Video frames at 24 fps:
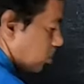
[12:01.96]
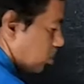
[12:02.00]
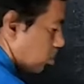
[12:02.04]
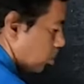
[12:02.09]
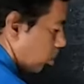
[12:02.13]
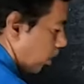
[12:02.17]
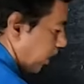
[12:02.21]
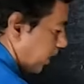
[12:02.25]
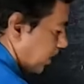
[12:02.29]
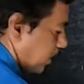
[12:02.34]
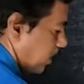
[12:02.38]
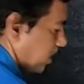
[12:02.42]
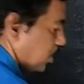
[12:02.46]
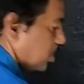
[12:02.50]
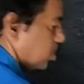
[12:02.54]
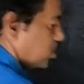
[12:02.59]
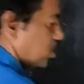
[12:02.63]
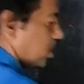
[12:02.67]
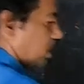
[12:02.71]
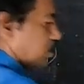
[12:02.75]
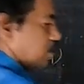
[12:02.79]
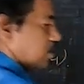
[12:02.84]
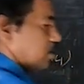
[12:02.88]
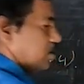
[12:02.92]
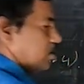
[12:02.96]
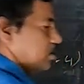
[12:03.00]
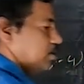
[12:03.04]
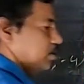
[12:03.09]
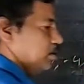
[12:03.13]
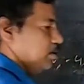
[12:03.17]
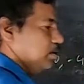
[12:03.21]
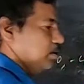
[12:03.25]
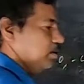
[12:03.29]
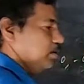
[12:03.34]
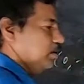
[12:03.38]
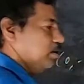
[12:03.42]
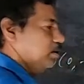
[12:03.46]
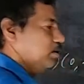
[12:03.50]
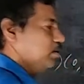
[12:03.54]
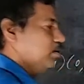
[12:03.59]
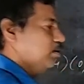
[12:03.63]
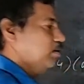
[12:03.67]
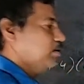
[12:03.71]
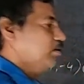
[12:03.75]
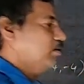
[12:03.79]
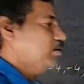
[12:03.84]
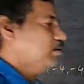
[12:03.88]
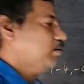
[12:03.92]
join these things.
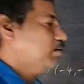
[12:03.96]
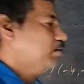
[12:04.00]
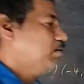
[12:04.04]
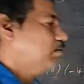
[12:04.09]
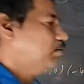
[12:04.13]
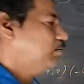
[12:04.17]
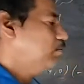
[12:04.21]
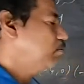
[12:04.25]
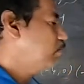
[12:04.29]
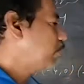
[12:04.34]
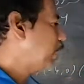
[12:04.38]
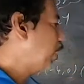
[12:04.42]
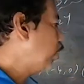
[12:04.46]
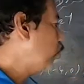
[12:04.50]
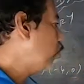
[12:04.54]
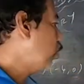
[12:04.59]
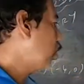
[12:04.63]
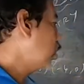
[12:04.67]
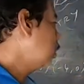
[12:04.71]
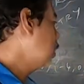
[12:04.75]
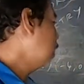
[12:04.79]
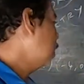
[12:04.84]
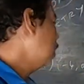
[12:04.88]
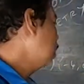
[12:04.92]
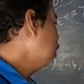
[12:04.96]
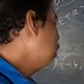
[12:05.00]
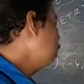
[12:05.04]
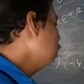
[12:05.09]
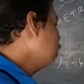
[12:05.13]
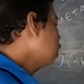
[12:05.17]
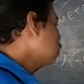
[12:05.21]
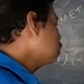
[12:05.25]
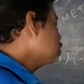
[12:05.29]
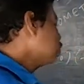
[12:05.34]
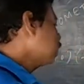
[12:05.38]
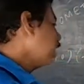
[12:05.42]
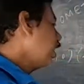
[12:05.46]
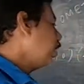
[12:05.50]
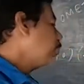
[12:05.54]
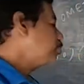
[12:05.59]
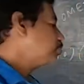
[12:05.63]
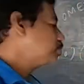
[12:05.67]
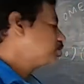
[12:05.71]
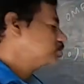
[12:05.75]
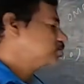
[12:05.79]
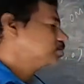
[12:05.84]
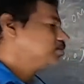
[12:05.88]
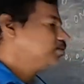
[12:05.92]
Okay, what are the
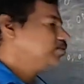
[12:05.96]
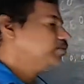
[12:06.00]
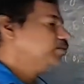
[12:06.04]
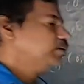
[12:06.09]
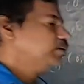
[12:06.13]
shapes you